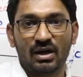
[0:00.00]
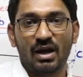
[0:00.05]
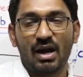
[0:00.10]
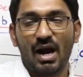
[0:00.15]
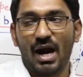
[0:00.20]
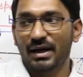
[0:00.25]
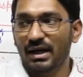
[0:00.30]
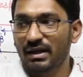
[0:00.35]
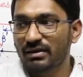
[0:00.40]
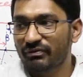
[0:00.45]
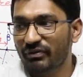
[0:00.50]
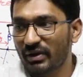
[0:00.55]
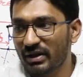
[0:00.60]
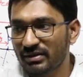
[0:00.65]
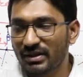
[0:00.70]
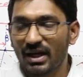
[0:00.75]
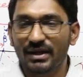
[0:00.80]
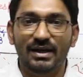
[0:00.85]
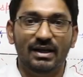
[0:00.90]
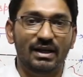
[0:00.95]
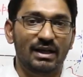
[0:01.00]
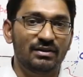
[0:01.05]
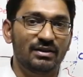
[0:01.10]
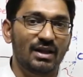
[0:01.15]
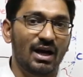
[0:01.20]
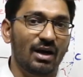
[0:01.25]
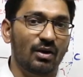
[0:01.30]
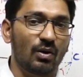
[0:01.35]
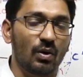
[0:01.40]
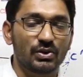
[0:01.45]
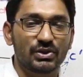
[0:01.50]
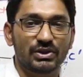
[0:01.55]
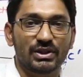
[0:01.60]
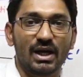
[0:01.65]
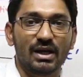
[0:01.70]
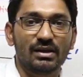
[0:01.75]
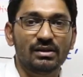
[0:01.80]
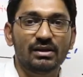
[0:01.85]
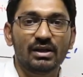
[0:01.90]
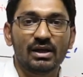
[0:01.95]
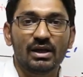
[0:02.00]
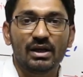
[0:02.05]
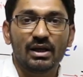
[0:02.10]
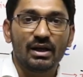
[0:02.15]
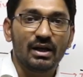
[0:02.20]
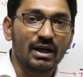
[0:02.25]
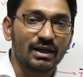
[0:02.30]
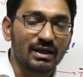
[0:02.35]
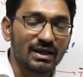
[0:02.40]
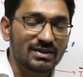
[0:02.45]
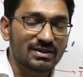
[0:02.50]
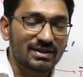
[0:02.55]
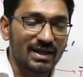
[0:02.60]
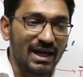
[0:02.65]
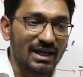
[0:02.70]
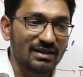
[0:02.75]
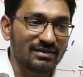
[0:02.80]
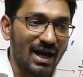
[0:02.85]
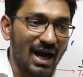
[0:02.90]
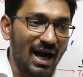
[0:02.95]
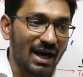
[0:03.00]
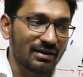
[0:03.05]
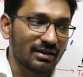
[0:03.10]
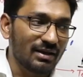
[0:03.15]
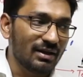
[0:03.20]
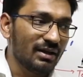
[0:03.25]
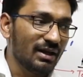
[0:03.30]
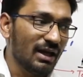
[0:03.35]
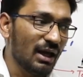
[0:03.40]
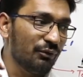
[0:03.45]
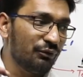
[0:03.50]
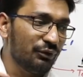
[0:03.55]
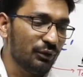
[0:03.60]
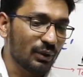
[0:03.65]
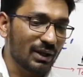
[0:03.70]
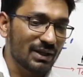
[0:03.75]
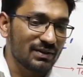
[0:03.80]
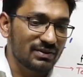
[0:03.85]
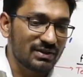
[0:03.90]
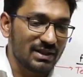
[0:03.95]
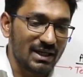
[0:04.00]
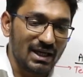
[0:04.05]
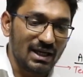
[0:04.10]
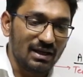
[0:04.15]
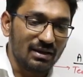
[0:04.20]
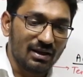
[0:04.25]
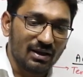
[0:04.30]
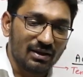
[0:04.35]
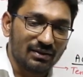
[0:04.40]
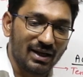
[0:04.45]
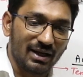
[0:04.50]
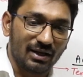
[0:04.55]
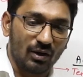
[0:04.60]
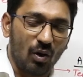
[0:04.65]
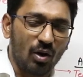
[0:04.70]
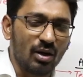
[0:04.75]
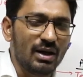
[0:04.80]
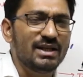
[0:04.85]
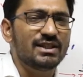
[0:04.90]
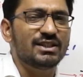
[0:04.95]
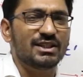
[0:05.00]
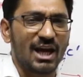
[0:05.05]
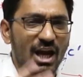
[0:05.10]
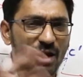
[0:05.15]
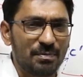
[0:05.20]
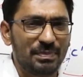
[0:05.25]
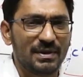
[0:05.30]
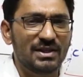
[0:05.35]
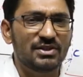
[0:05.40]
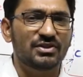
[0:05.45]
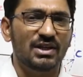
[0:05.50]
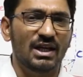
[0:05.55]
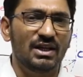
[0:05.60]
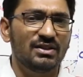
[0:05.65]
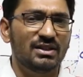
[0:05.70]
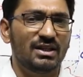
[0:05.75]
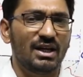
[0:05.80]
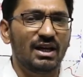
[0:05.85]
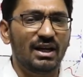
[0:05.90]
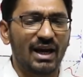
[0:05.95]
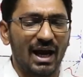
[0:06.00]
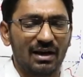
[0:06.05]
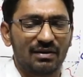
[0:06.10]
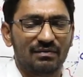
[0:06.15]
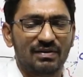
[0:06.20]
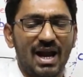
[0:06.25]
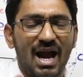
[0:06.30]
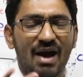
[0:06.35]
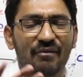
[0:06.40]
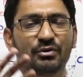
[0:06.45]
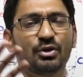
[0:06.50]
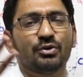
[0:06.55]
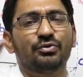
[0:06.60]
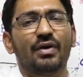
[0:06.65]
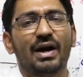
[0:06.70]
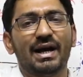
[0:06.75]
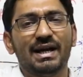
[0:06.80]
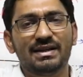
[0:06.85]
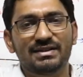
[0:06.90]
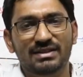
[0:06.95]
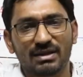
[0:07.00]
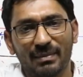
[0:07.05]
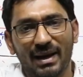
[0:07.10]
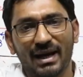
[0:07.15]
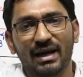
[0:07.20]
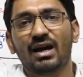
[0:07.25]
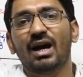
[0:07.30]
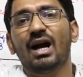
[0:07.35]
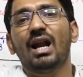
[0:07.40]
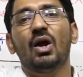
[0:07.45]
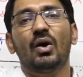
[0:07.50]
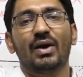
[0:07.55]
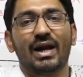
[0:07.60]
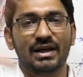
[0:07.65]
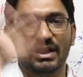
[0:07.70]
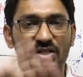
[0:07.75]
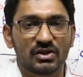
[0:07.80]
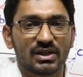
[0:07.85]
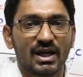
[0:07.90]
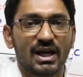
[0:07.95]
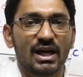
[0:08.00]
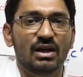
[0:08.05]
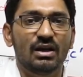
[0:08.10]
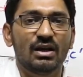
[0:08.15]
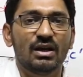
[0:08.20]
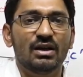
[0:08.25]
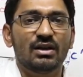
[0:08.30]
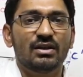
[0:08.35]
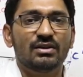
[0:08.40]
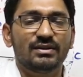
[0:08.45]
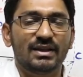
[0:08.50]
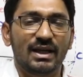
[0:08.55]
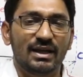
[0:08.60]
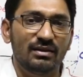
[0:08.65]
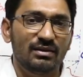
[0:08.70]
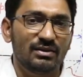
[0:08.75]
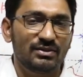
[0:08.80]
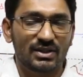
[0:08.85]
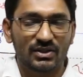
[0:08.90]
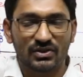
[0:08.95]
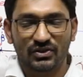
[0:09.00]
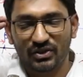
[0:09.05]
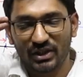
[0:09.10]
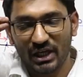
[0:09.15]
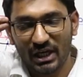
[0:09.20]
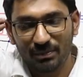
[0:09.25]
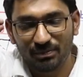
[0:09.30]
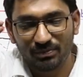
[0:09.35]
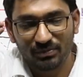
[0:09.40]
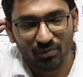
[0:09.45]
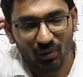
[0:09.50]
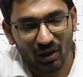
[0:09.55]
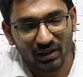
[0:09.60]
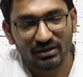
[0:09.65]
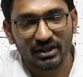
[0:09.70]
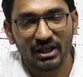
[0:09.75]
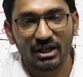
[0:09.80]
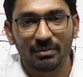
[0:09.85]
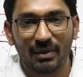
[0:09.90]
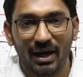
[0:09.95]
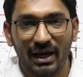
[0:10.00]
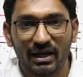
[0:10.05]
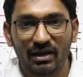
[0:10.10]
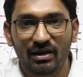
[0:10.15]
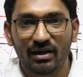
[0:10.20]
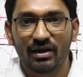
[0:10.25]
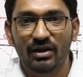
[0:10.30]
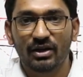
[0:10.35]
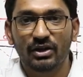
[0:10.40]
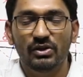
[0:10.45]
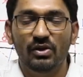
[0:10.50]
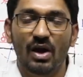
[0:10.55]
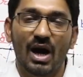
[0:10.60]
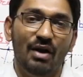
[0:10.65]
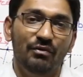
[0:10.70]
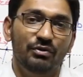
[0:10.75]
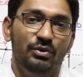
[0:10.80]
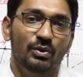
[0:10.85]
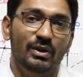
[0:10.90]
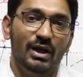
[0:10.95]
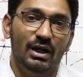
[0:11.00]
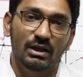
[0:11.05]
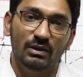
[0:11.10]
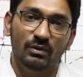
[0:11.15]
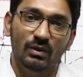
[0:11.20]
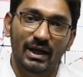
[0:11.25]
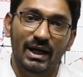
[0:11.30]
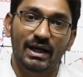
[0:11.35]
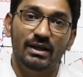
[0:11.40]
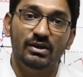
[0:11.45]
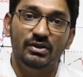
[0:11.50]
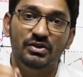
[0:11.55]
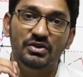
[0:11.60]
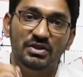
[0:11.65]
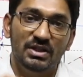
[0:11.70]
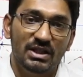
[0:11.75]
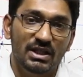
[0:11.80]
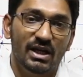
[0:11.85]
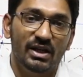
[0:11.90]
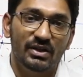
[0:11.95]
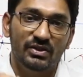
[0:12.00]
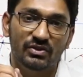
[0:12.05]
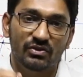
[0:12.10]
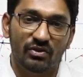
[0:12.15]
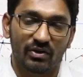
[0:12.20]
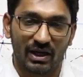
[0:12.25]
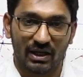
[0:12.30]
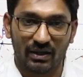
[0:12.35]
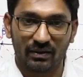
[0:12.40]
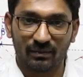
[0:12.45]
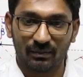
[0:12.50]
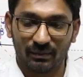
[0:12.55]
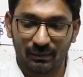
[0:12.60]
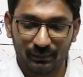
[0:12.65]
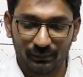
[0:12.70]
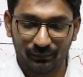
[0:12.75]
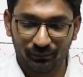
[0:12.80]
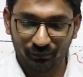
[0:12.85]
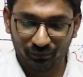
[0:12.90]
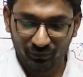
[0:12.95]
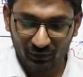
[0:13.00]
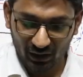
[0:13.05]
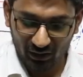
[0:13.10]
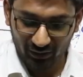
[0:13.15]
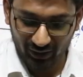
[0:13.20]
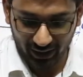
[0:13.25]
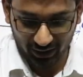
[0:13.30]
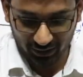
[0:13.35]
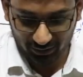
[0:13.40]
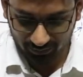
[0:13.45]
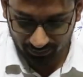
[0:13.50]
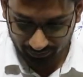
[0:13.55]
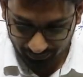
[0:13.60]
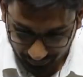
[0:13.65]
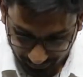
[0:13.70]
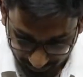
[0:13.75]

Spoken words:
And in the question, it is saying that if you can see that only shape is changing and we have to find some angle or anything, then just keep one thing in mind, you have to calculate shear strain, right?